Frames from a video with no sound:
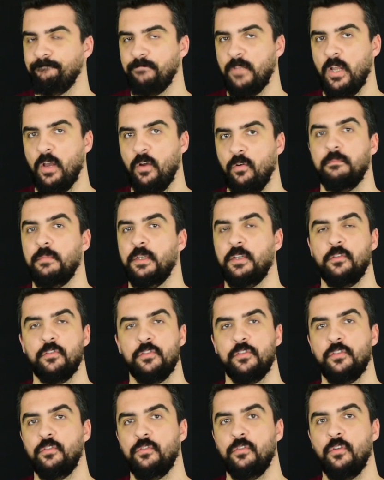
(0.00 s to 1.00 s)
no,
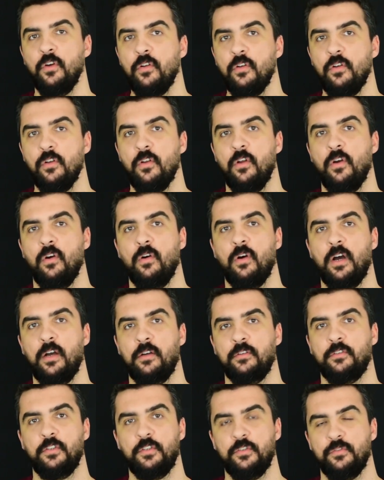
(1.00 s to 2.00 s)
because you don't know
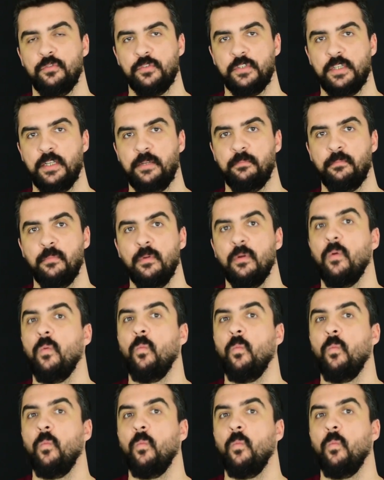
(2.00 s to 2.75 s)
how to use them.